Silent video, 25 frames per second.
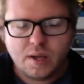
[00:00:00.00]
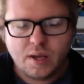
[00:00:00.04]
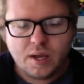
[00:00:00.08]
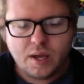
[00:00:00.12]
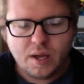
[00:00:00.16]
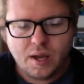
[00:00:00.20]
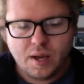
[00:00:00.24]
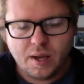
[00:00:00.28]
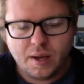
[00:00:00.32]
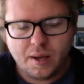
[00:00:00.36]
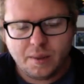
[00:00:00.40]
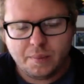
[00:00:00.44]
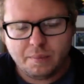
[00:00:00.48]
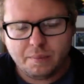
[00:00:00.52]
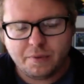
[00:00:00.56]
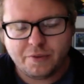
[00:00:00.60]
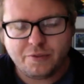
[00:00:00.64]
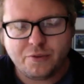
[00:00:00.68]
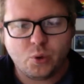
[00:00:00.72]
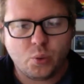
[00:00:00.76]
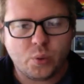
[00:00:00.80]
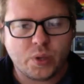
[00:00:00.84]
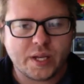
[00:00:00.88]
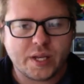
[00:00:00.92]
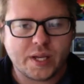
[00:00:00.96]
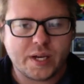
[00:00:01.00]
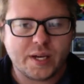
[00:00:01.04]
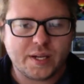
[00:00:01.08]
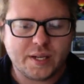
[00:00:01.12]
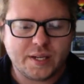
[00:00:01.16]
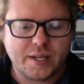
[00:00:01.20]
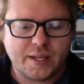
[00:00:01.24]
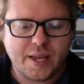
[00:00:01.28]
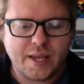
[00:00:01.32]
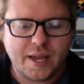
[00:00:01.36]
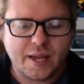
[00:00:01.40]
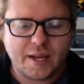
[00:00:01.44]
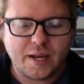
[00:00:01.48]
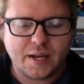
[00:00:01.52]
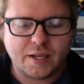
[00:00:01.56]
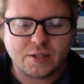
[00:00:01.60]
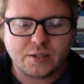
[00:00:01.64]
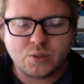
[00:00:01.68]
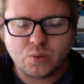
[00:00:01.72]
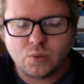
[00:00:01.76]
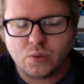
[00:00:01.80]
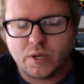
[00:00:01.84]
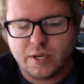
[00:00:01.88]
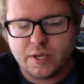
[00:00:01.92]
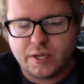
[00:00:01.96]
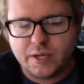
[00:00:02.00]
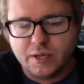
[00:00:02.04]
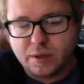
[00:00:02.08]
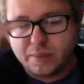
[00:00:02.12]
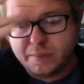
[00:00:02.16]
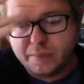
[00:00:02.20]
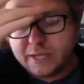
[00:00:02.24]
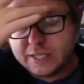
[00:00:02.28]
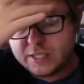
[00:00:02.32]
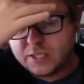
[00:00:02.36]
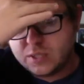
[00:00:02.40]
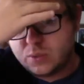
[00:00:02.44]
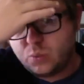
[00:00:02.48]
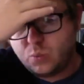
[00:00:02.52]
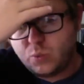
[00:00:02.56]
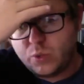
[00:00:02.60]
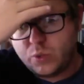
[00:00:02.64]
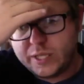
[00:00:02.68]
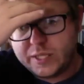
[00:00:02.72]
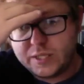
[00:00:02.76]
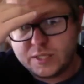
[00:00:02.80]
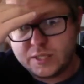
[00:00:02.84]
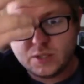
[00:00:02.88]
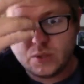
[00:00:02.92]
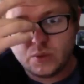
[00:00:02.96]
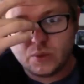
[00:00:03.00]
before we get into that, I do want to hear about some wins.